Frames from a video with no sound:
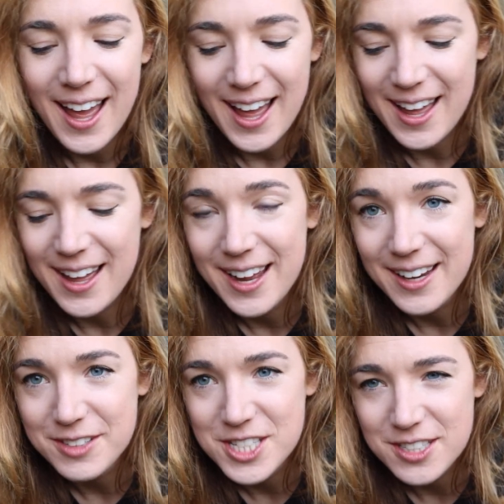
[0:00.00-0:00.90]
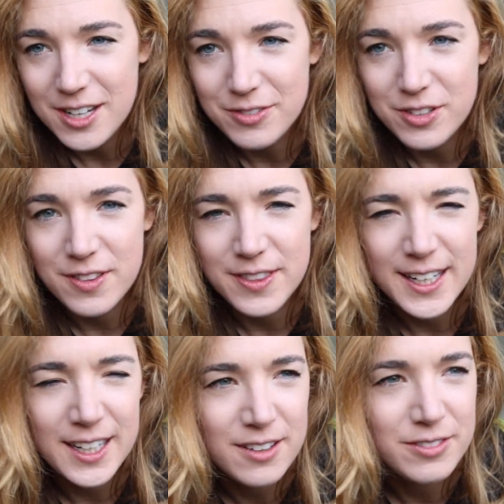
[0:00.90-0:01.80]
I still have to
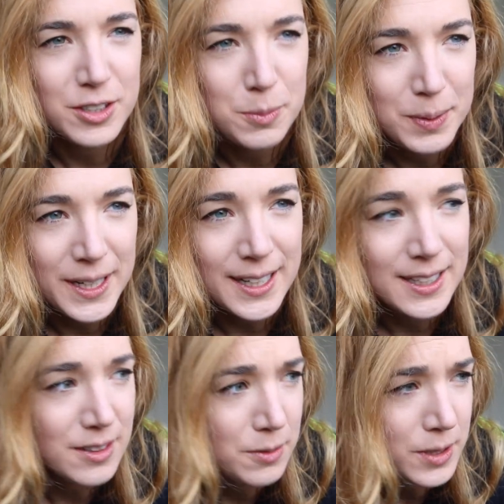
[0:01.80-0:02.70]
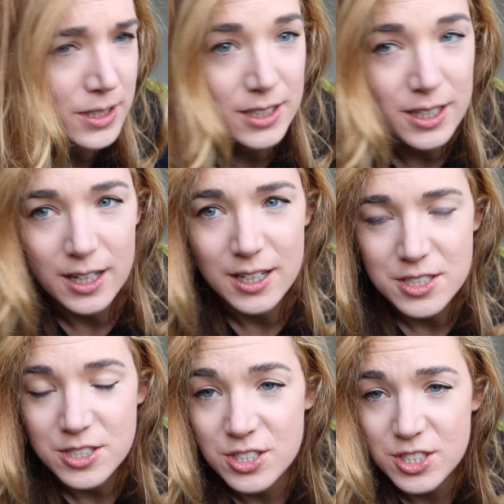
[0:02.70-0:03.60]
think of a good plan, and I wanna
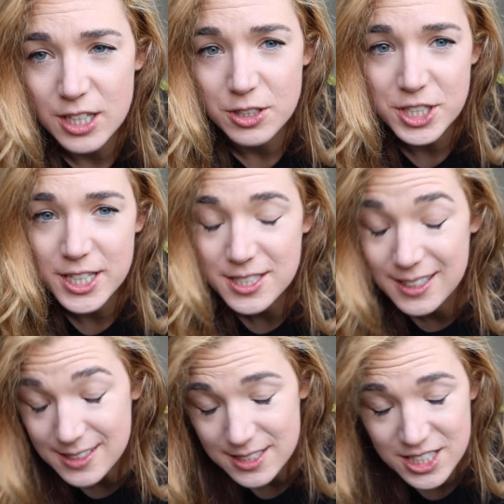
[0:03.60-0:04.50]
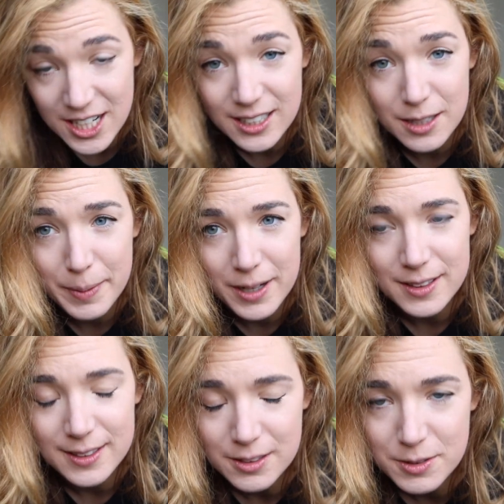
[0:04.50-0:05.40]
tell Jason and Tatiana about
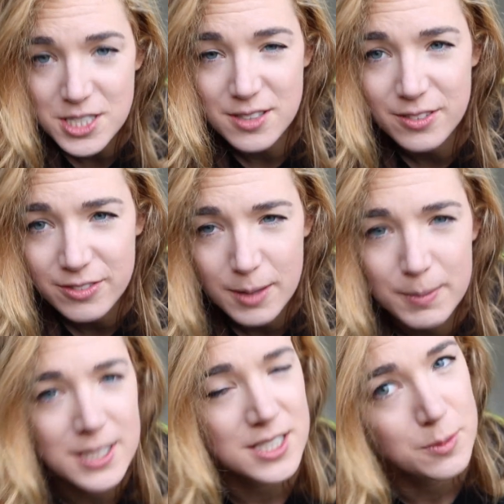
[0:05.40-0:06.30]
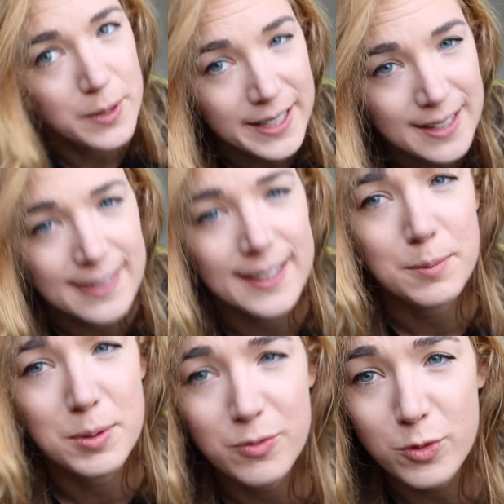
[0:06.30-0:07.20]
it and the rest of the family, see what they
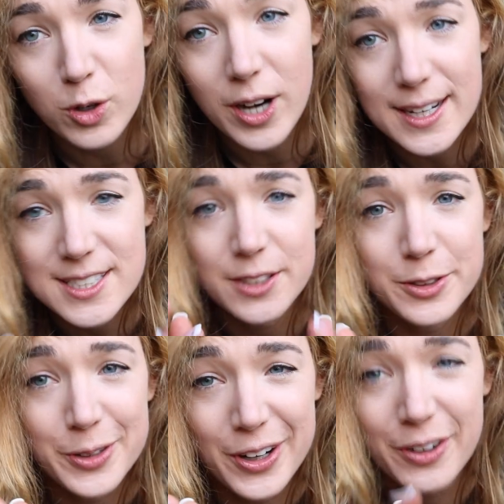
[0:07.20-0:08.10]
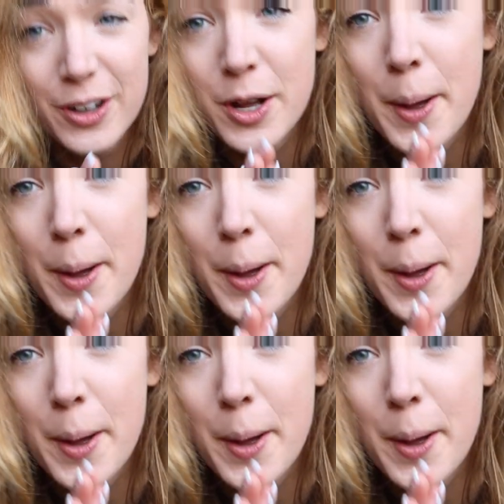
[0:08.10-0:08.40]
think before I tell you all.